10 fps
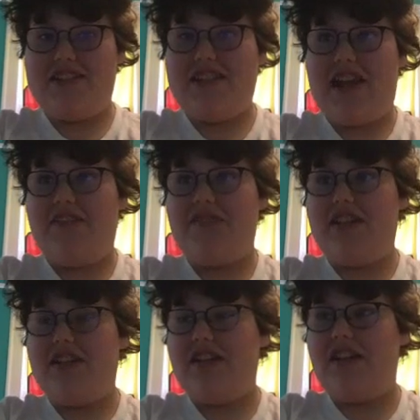have
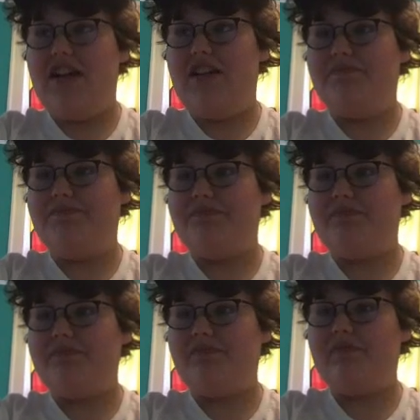it.
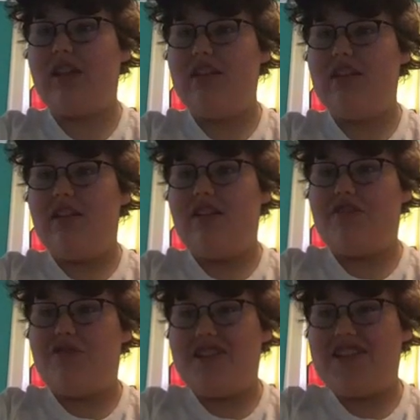Of
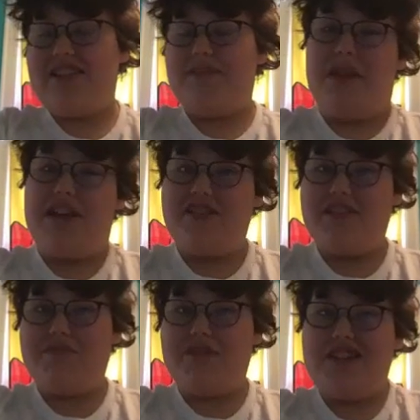course, it's better
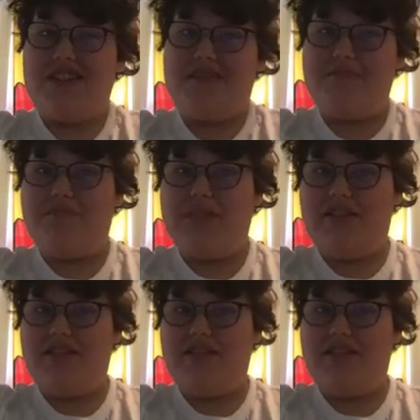in person, but